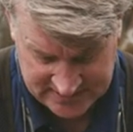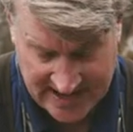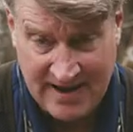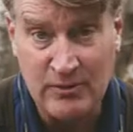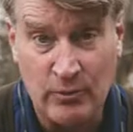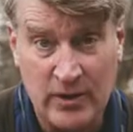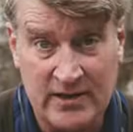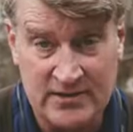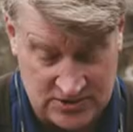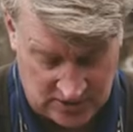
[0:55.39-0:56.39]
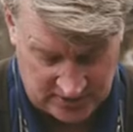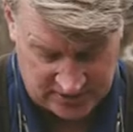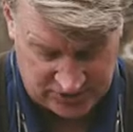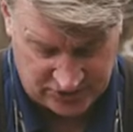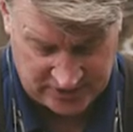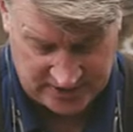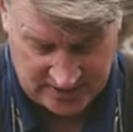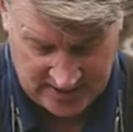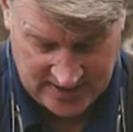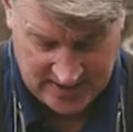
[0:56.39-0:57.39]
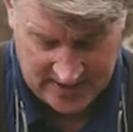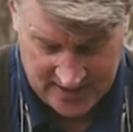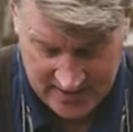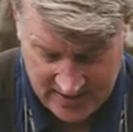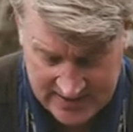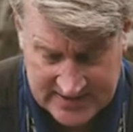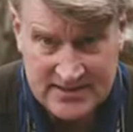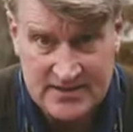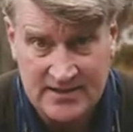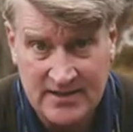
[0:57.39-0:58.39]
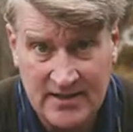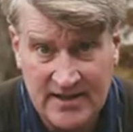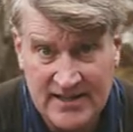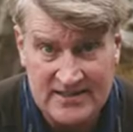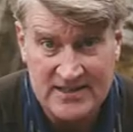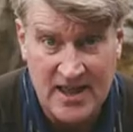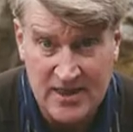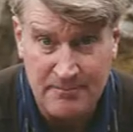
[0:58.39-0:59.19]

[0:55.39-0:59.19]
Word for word: tab that we're going to install in the tree. This is the